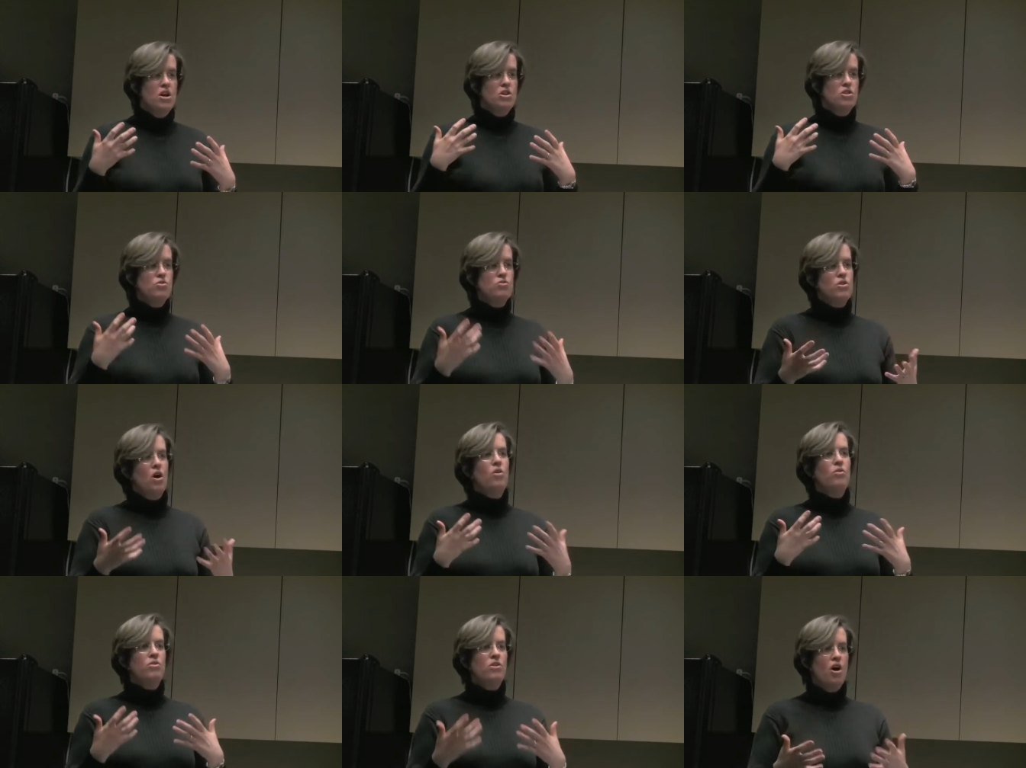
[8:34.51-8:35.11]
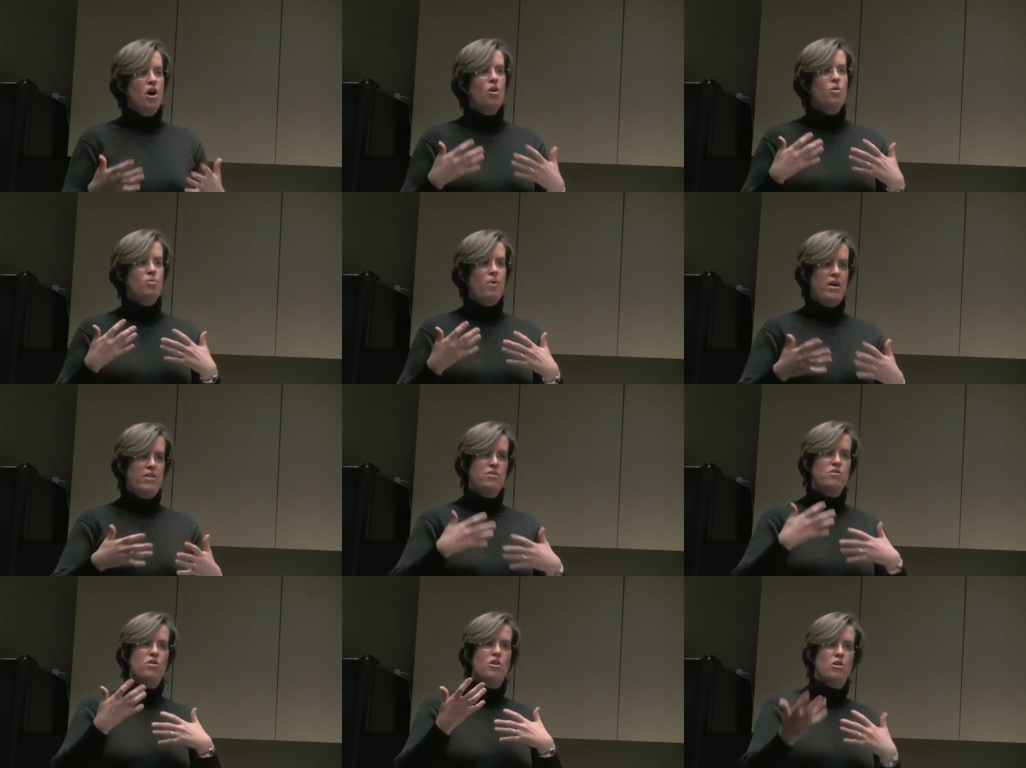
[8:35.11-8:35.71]
you don't know
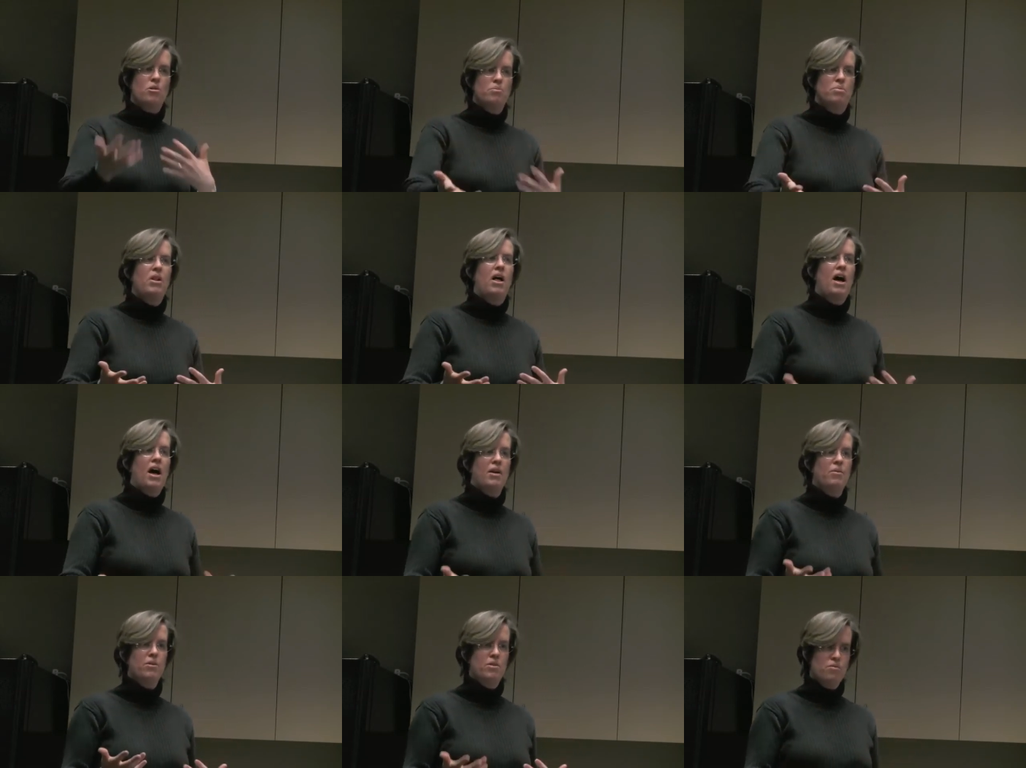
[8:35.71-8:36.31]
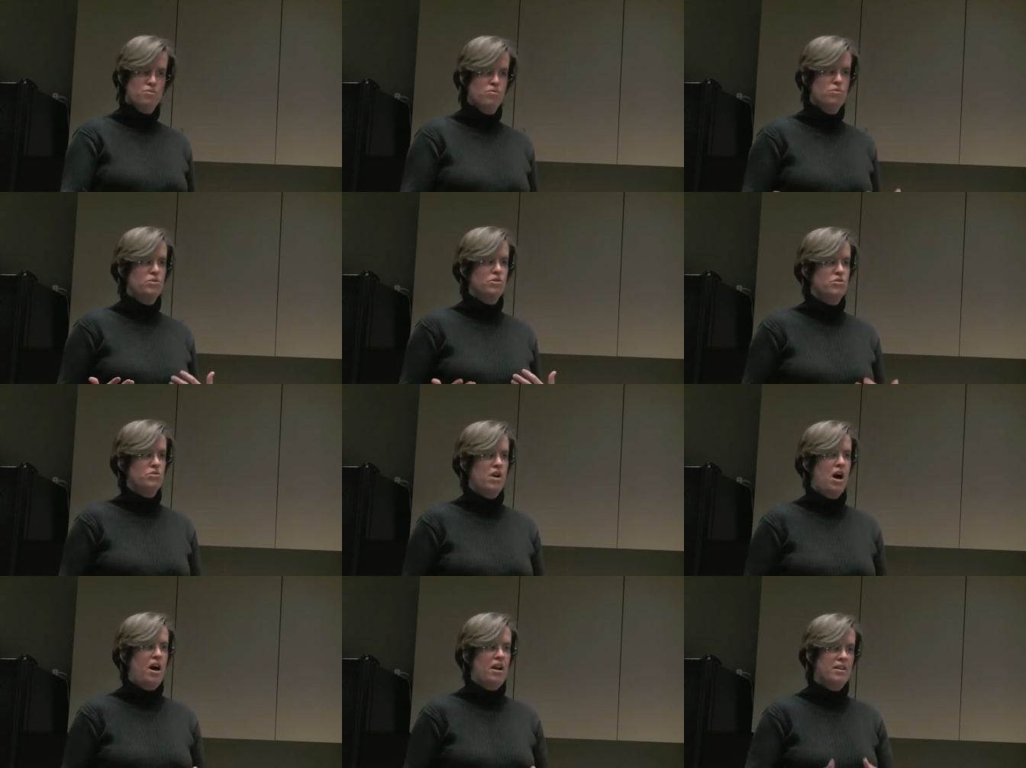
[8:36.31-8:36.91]
whether you're complying with the rules
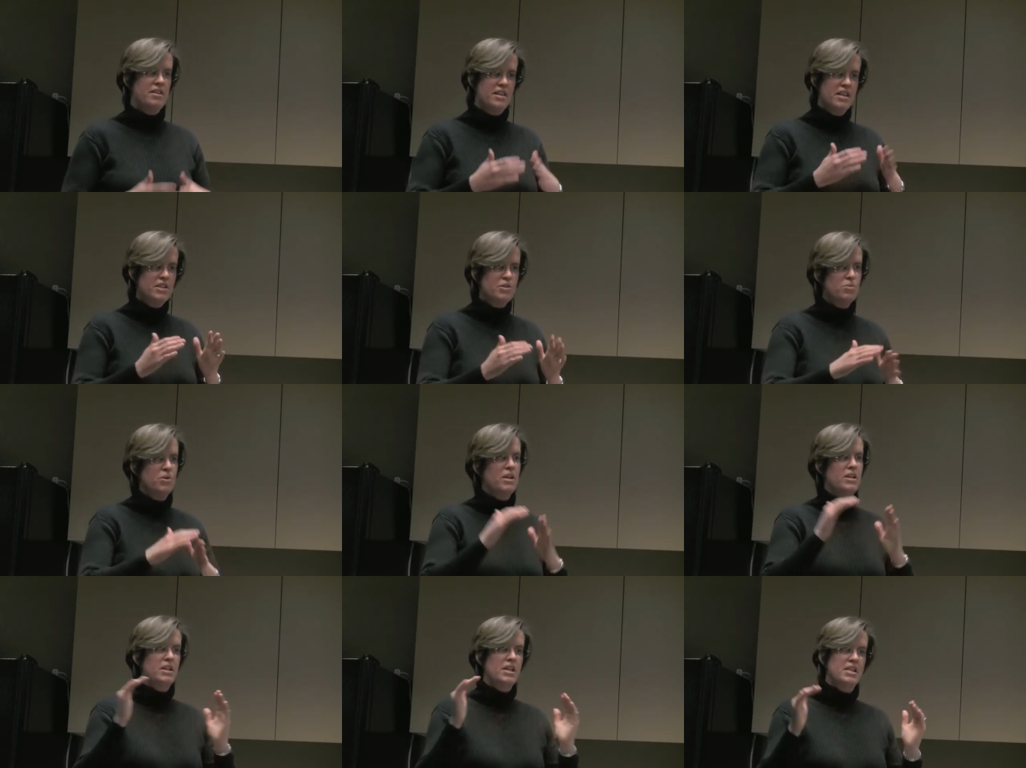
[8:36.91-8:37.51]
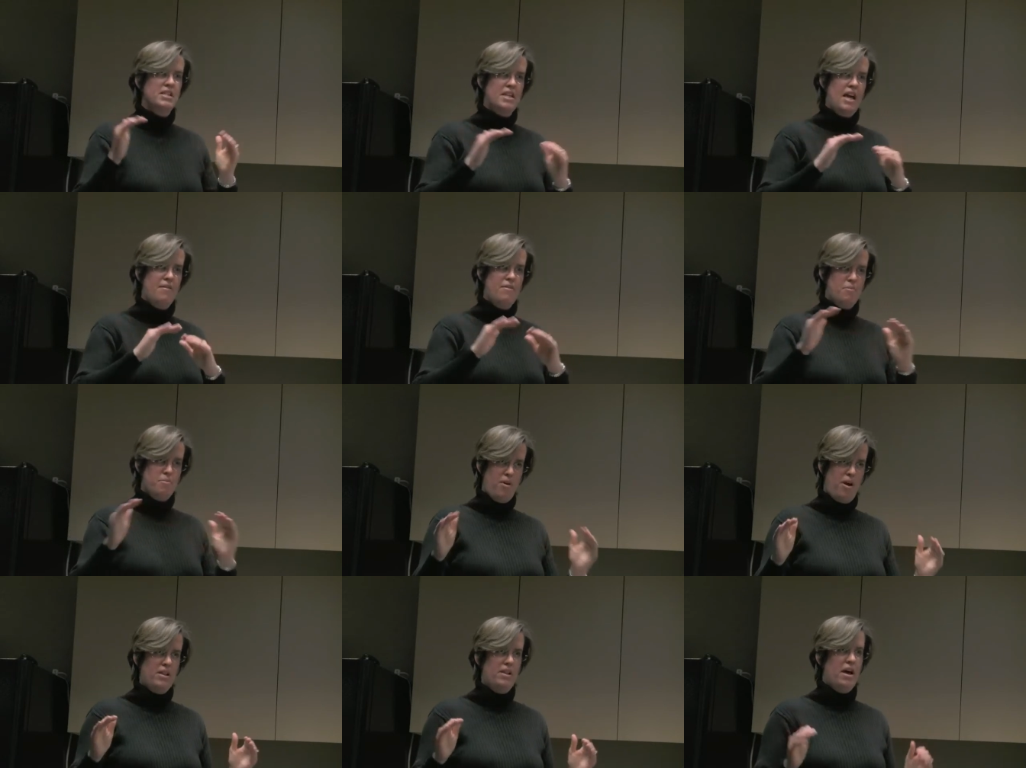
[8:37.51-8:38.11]
or not. This would at least have a
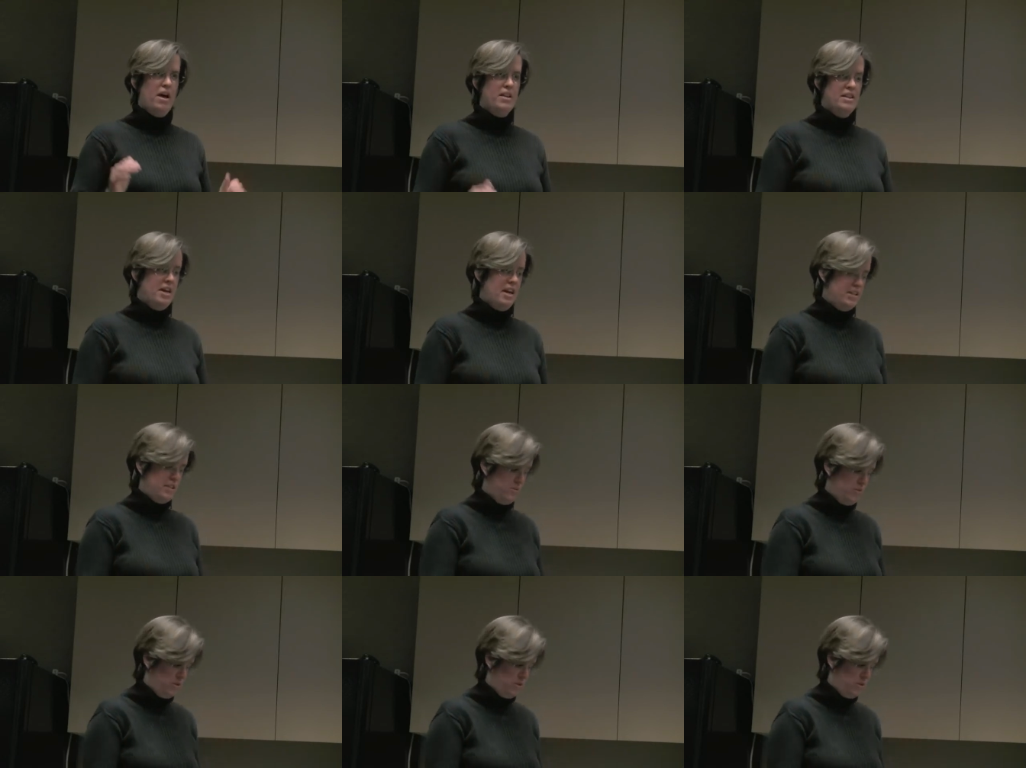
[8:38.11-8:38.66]
bright line test,